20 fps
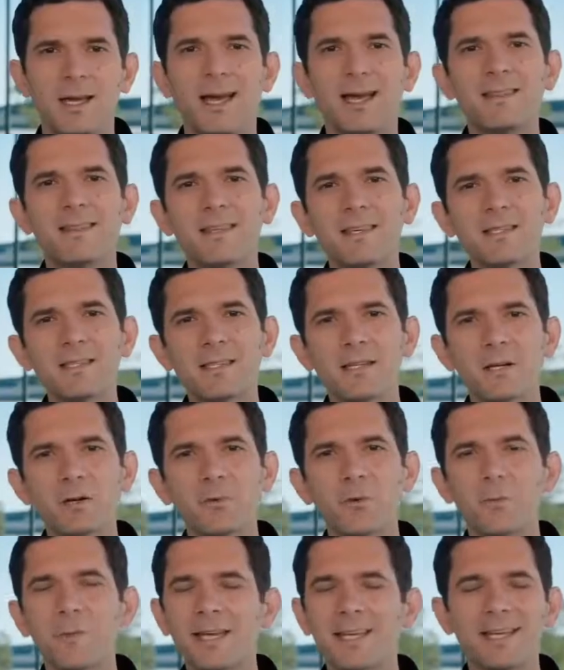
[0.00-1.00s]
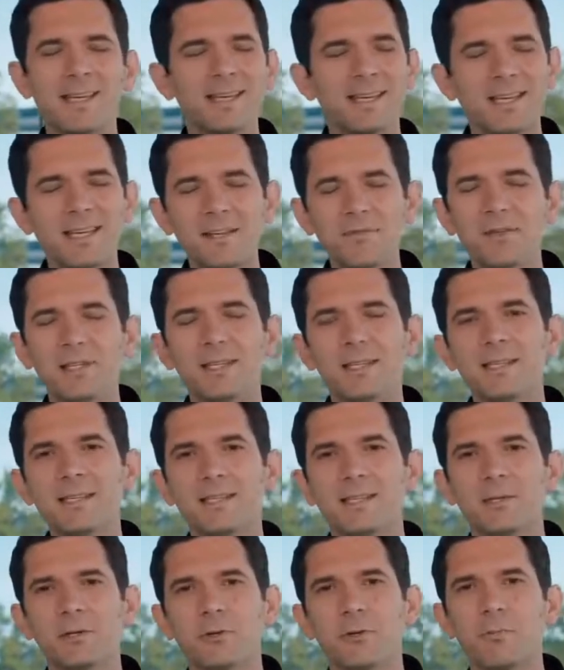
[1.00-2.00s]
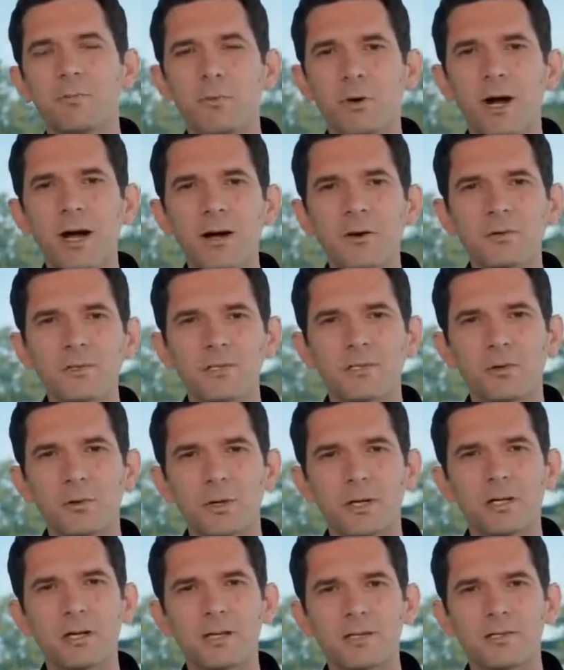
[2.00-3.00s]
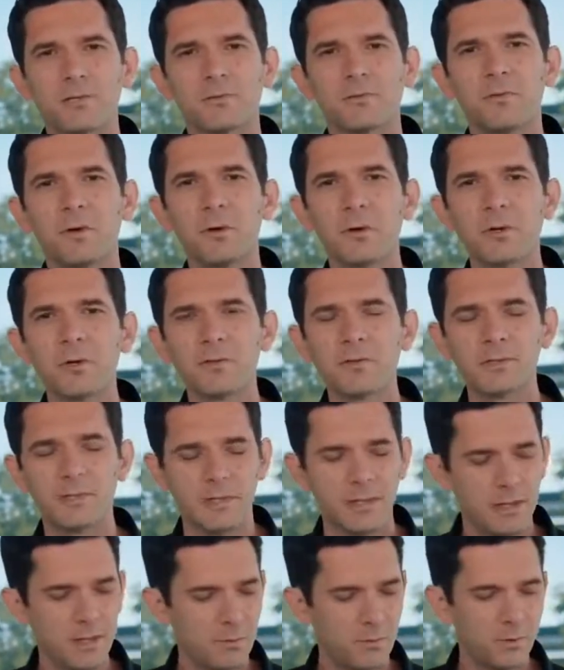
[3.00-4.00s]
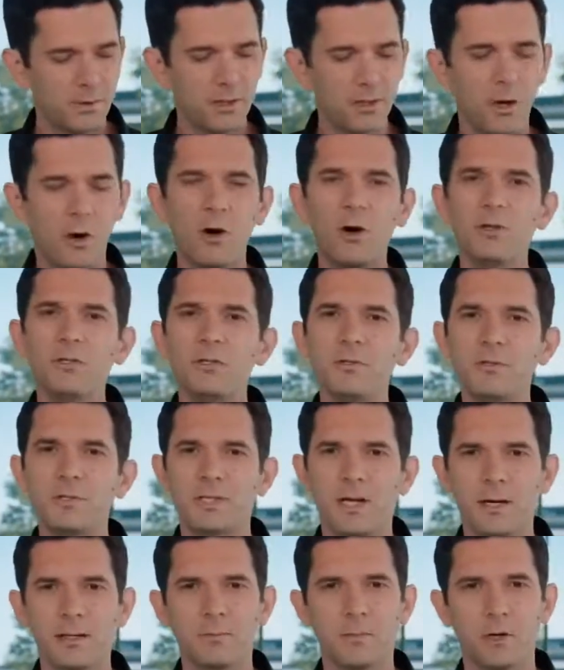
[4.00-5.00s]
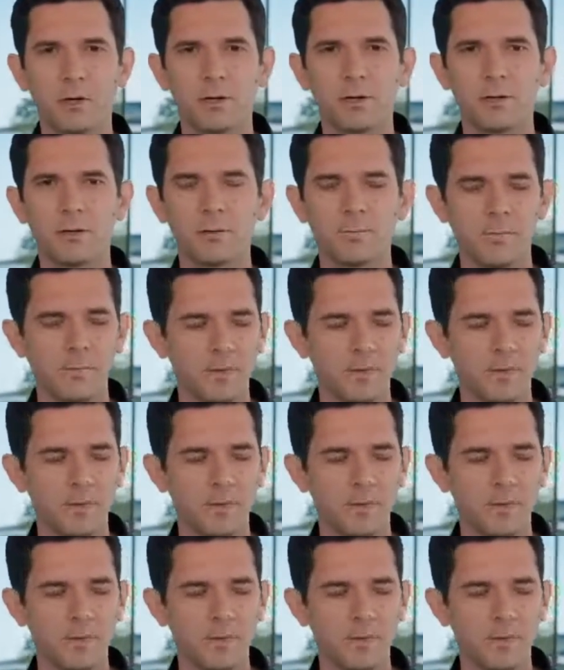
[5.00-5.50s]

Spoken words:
And this year, we're making it even easier to browse and organize your photos with an all-new sidebar.